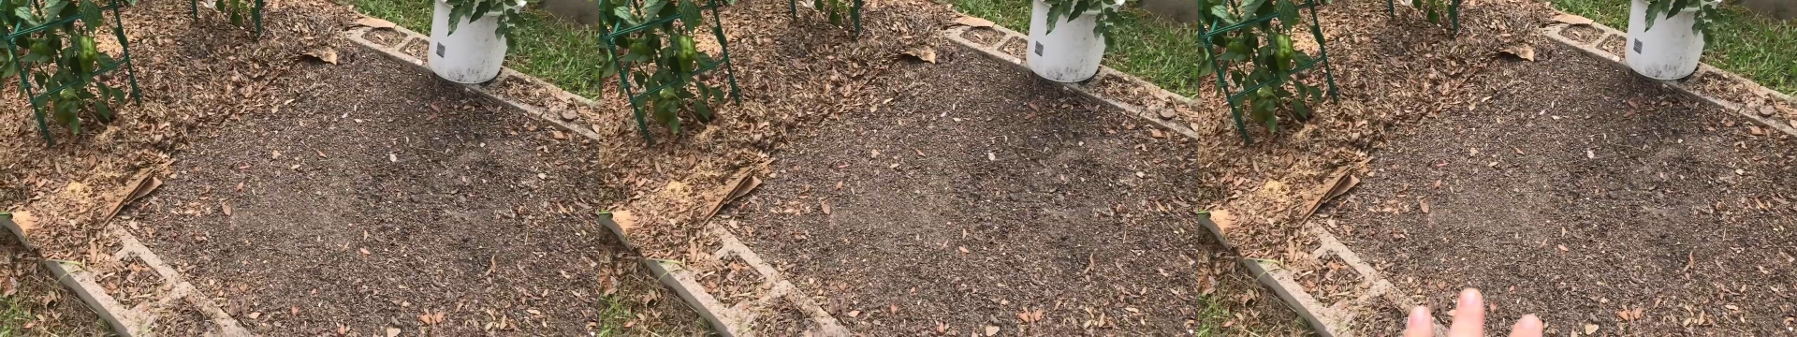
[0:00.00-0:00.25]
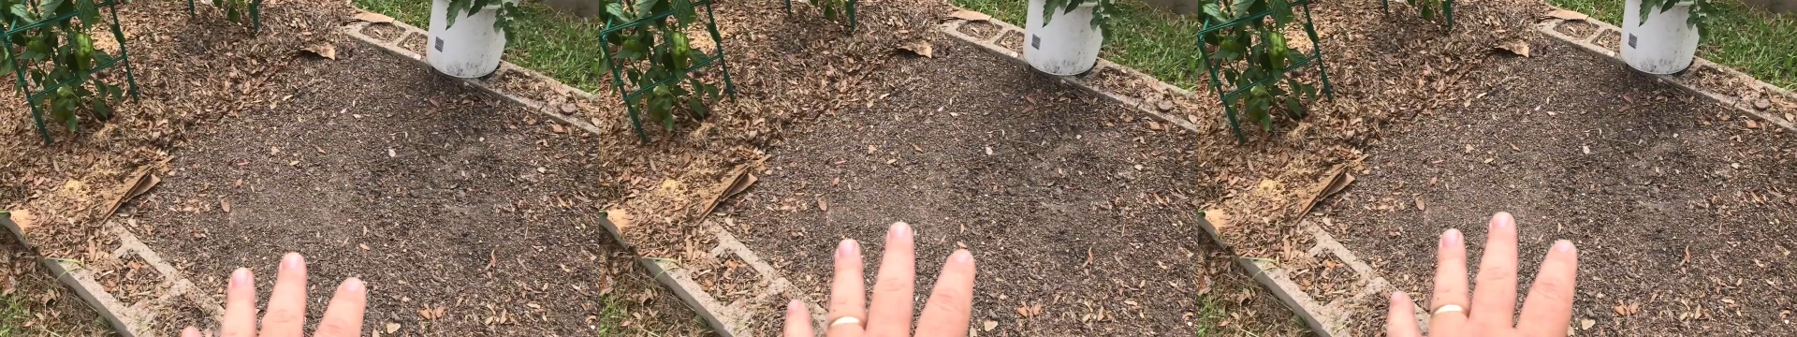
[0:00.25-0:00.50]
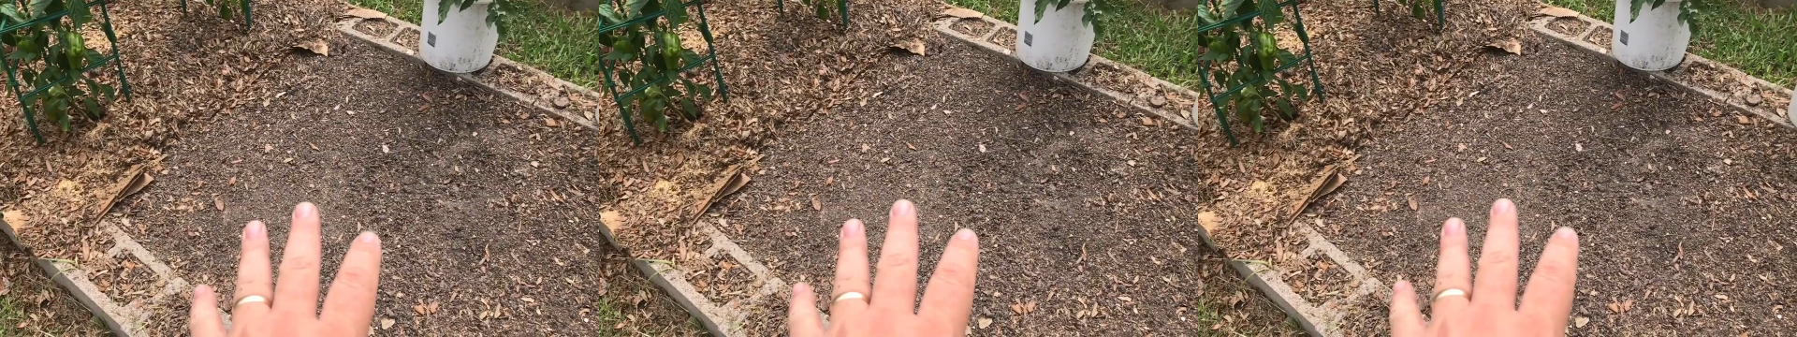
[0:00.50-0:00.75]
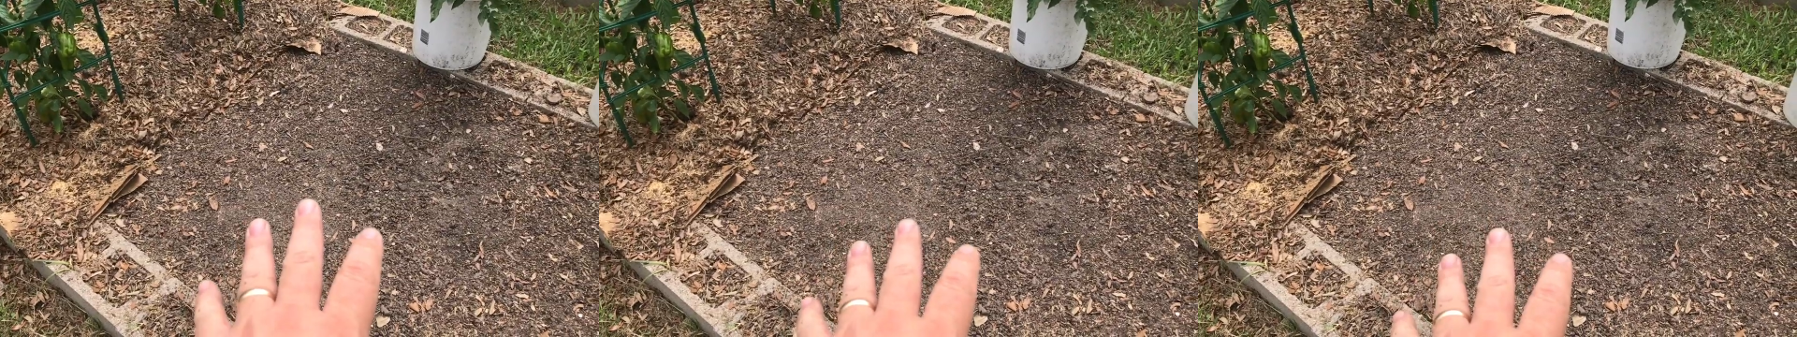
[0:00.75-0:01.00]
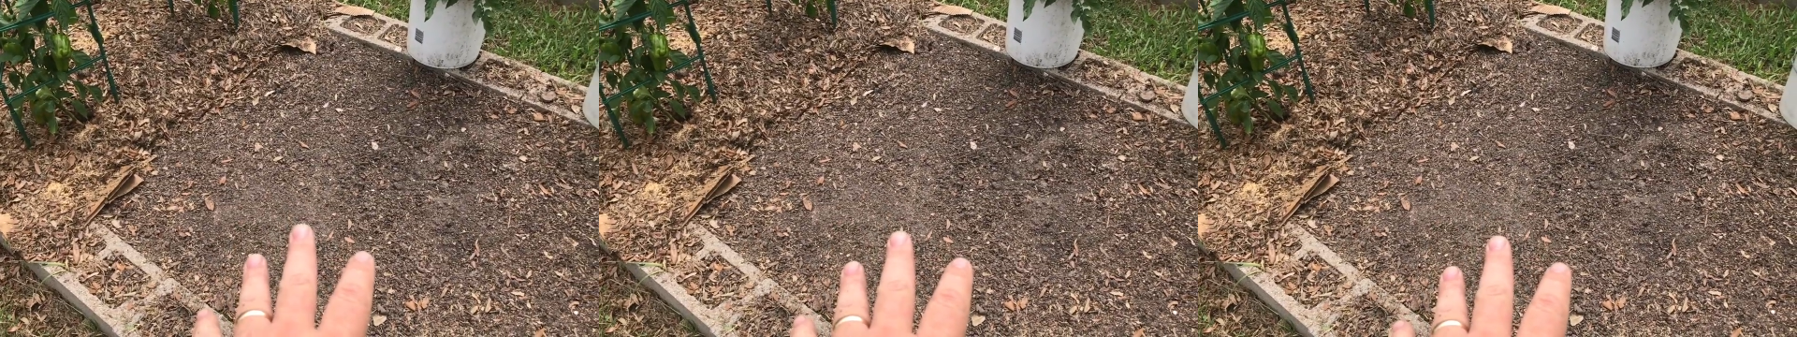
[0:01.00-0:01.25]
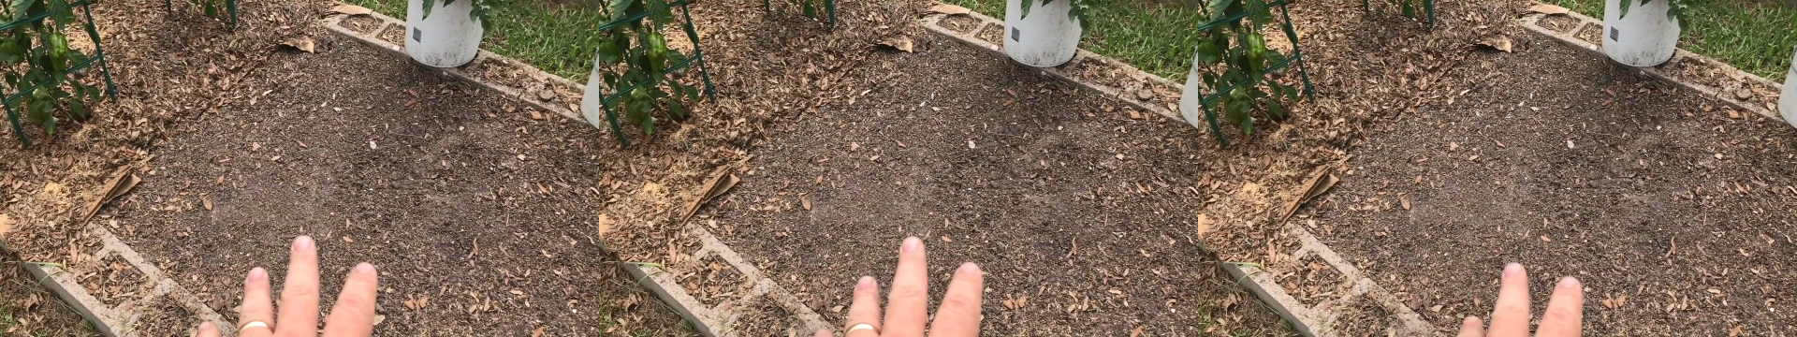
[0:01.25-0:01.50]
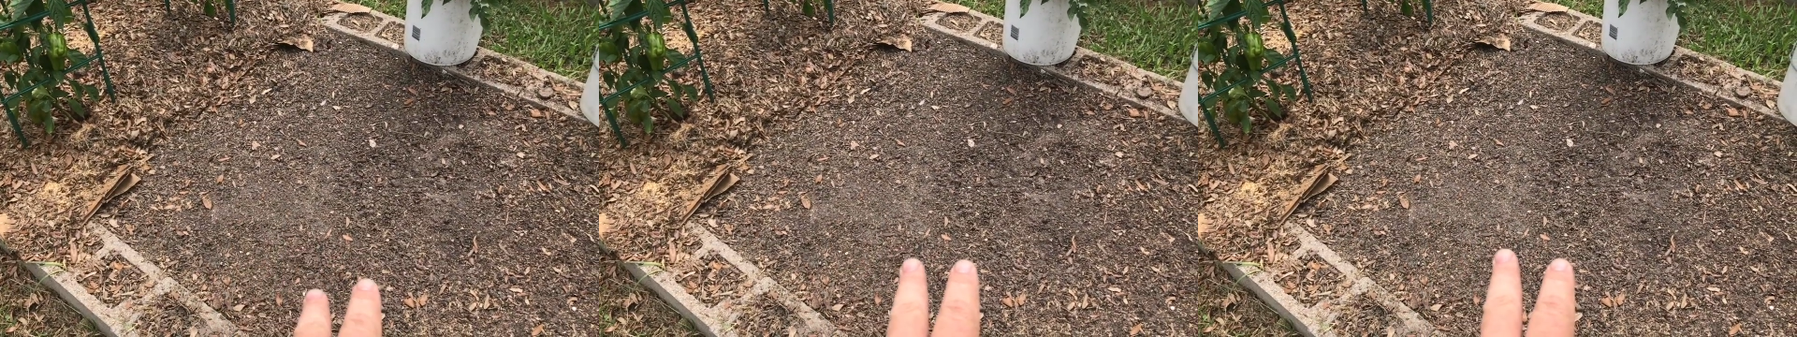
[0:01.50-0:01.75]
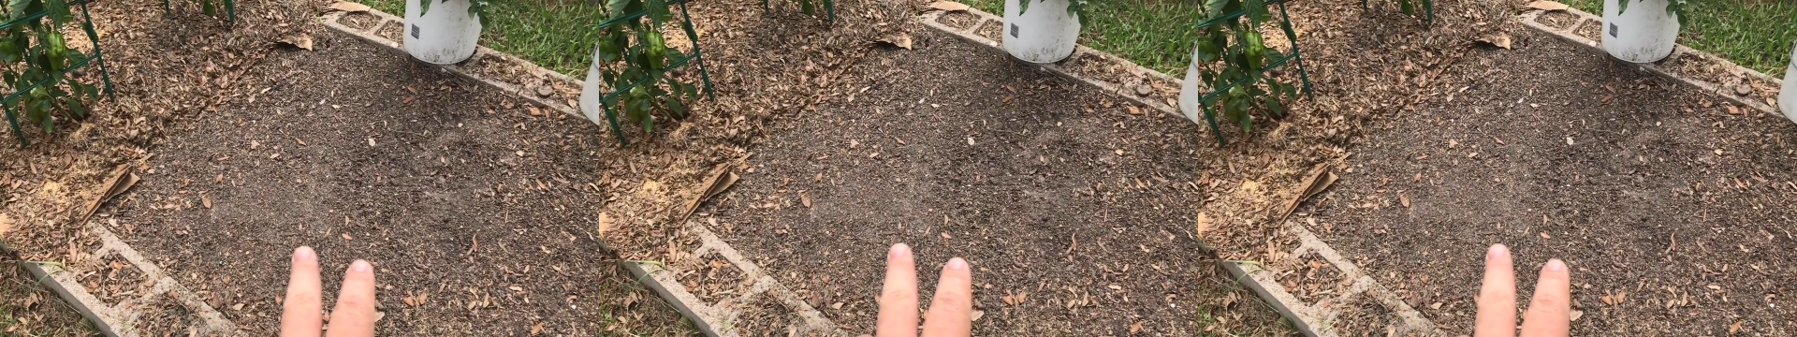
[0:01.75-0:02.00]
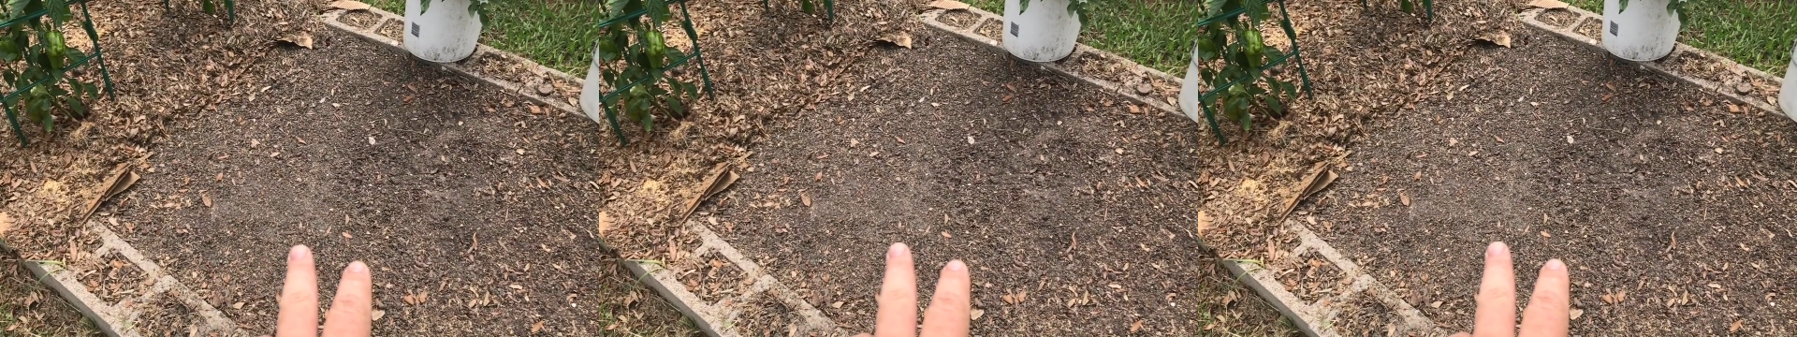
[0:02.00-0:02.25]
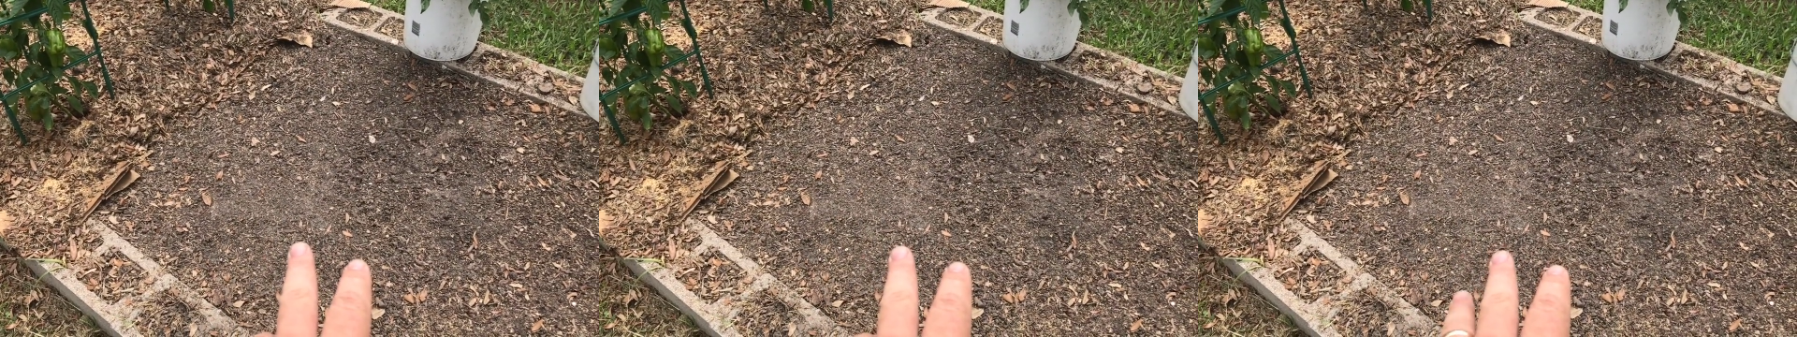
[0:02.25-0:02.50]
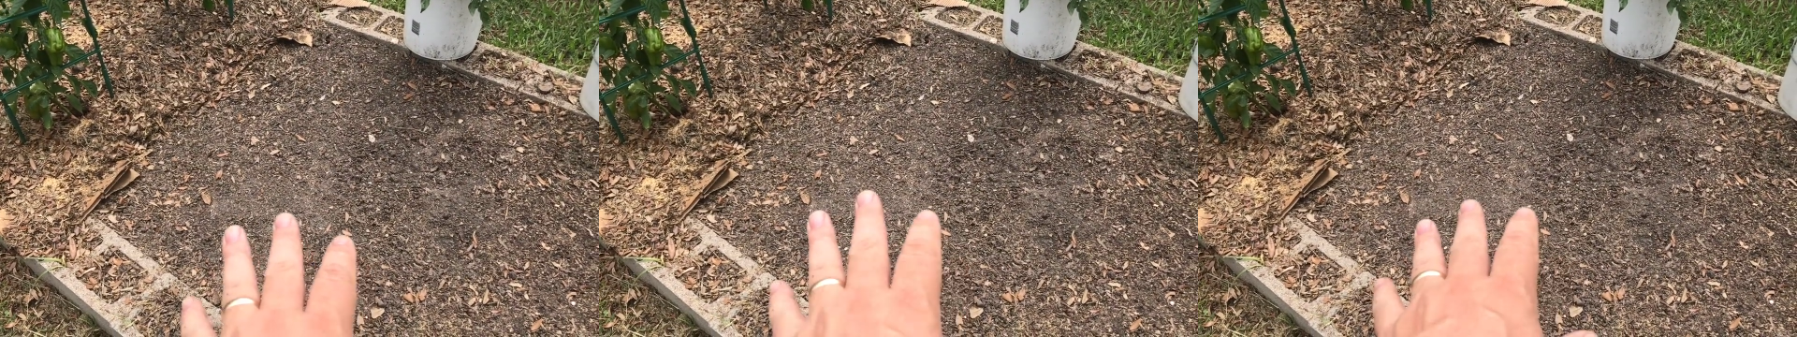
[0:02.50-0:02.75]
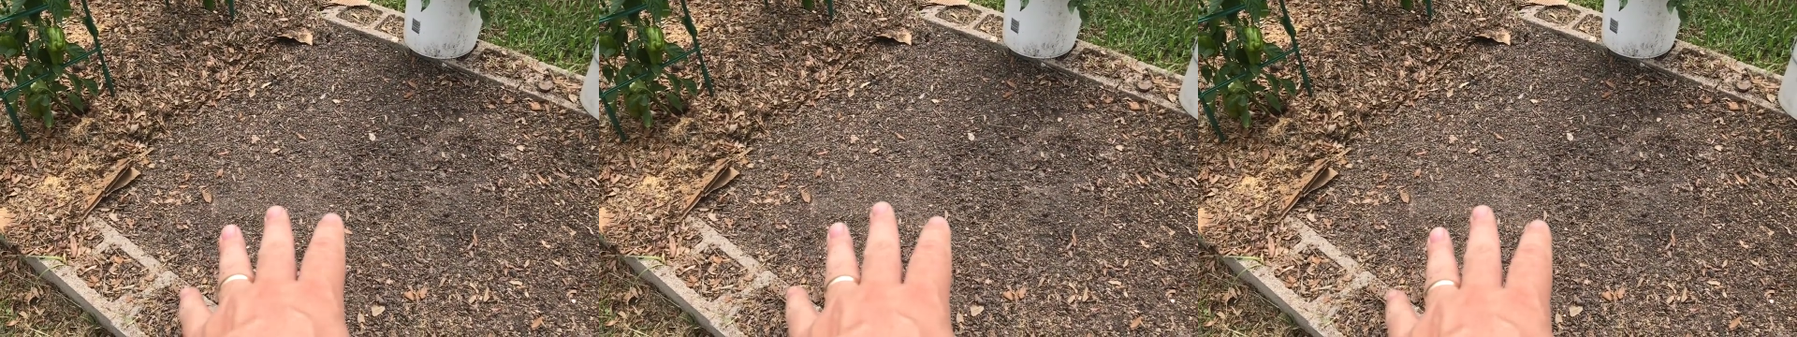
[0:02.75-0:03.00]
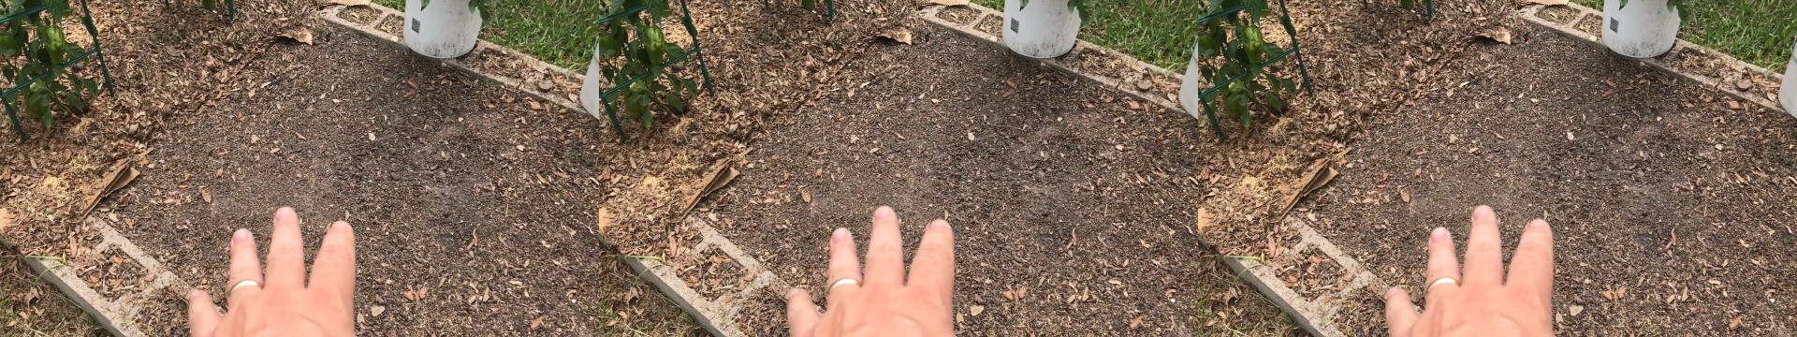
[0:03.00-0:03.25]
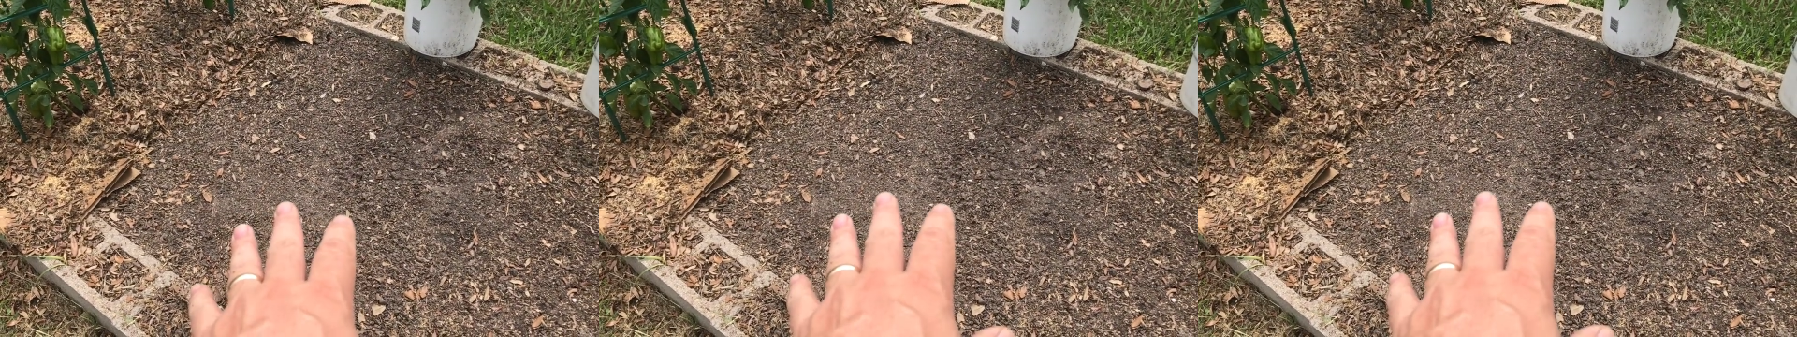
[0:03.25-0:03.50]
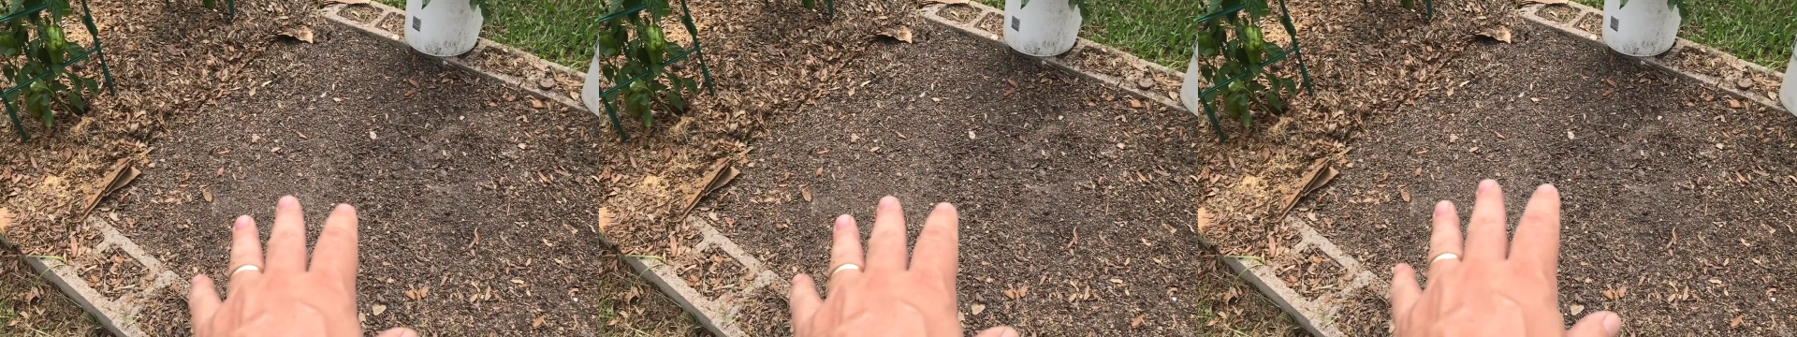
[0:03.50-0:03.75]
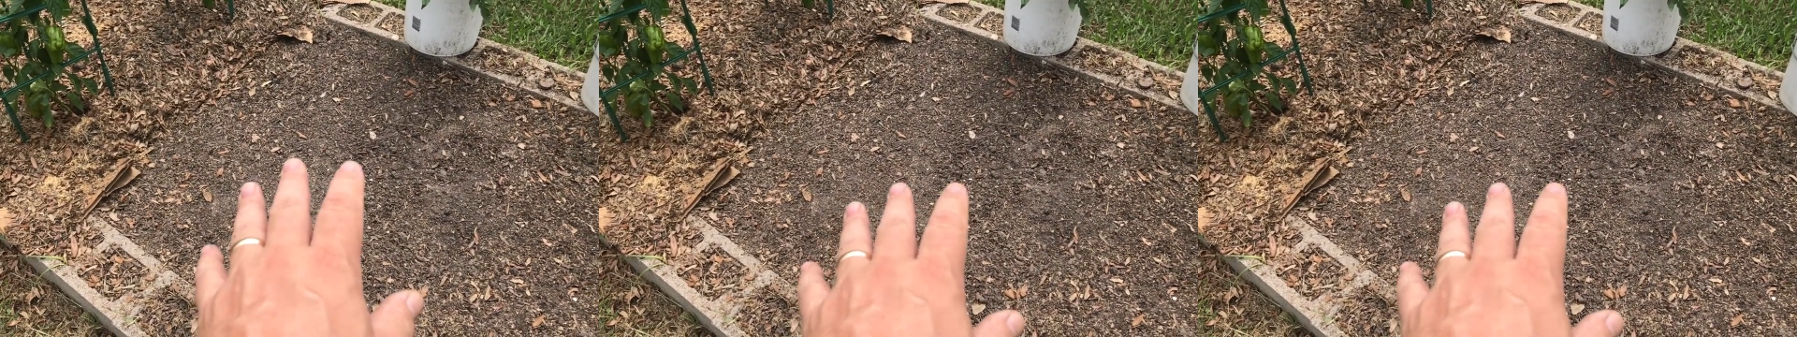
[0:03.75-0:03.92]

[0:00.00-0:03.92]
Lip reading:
Nobody's mouth can be seen.